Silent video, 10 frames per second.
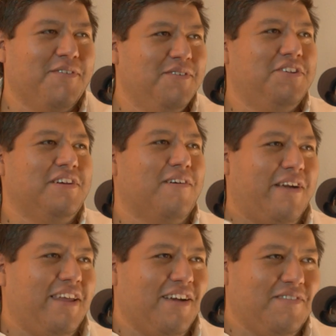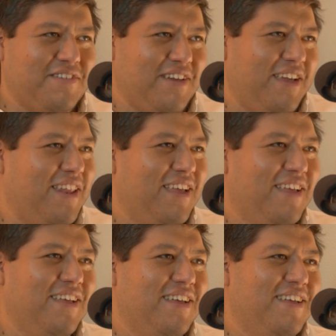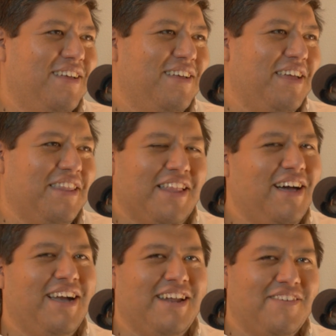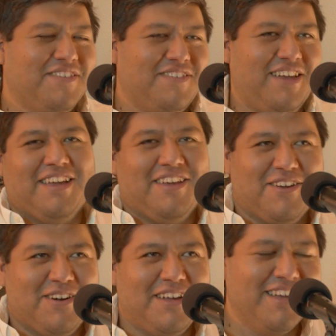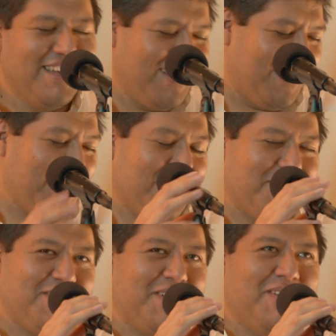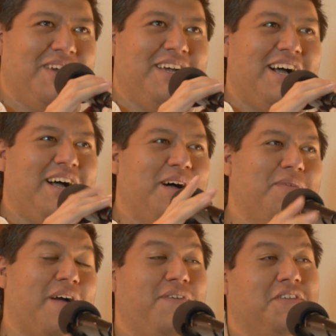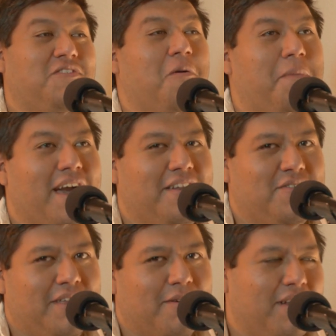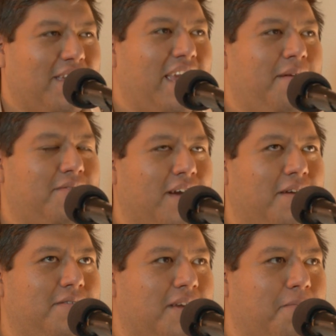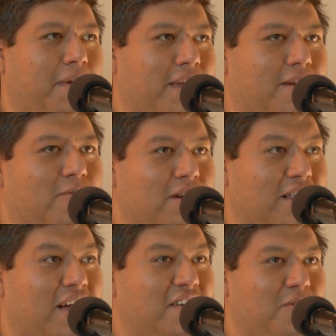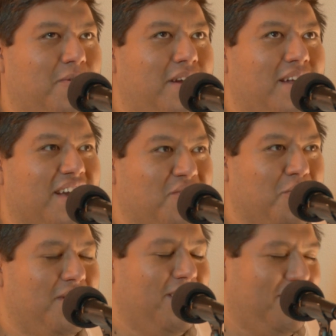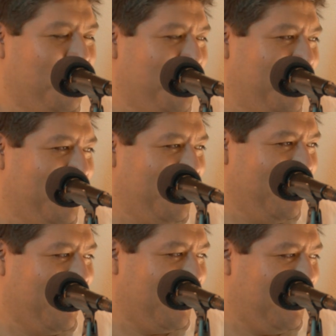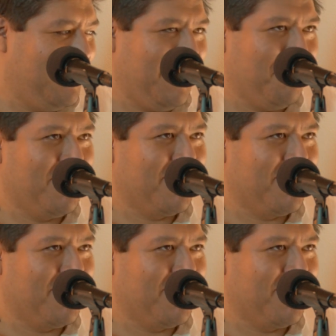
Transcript: hoochie already. I'm just saying, in line. I'm just saying you could. All right, no. So I felt so bad. So like when it came time to like pick what class we were in, I told the not the dean, but the